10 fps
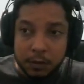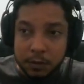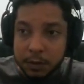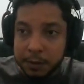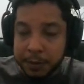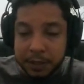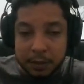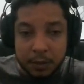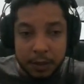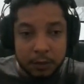You can
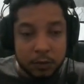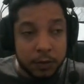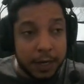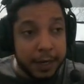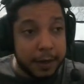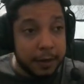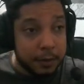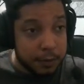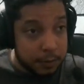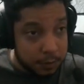add
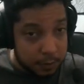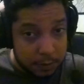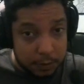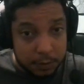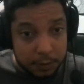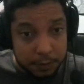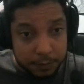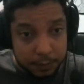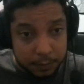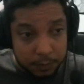users,
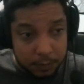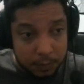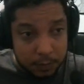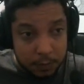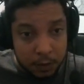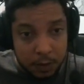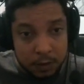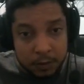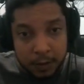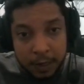add
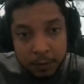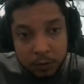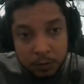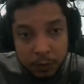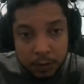other models,